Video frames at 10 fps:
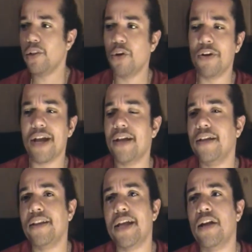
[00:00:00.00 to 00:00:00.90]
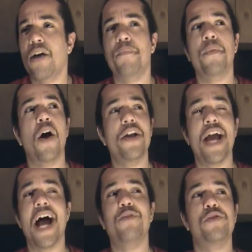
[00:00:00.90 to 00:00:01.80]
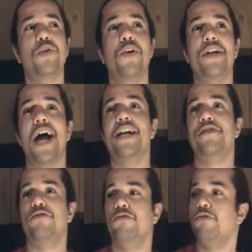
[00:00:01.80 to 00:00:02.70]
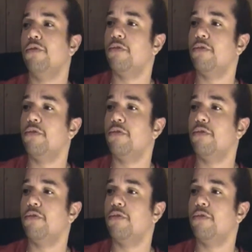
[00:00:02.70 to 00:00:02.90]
All you had was Laurinaitis